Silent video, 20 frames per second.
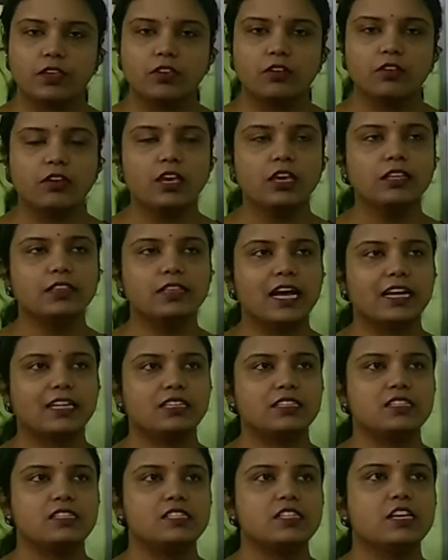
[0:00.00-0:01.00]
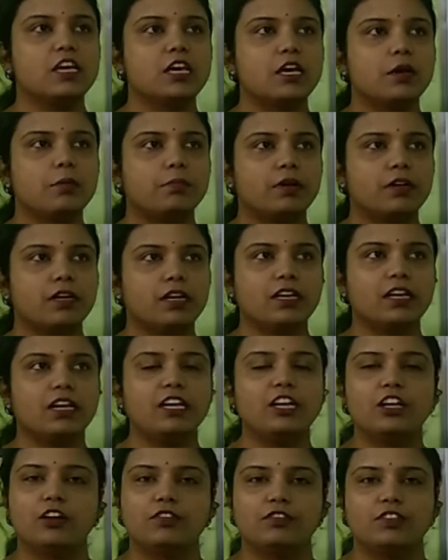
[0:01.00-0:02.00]
okay, that is
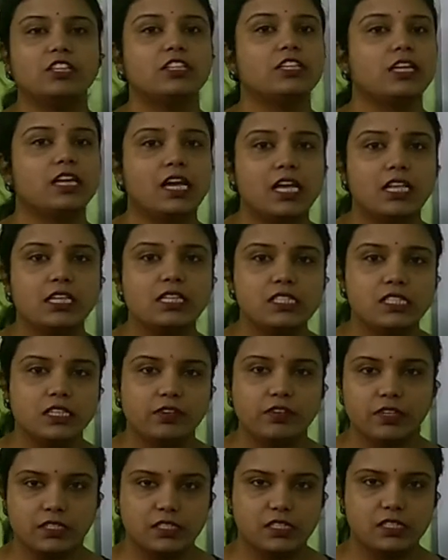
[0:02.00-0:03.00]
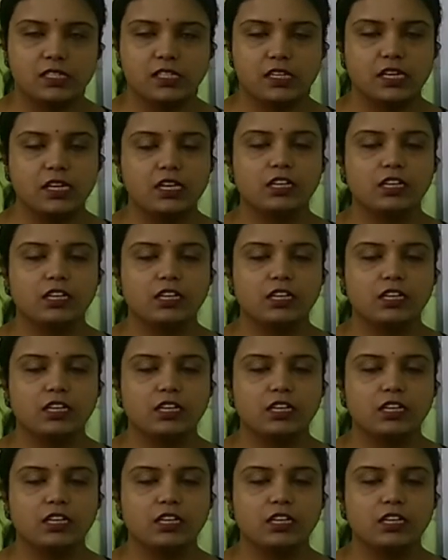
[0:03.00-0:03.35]
particularly of the Dalal series,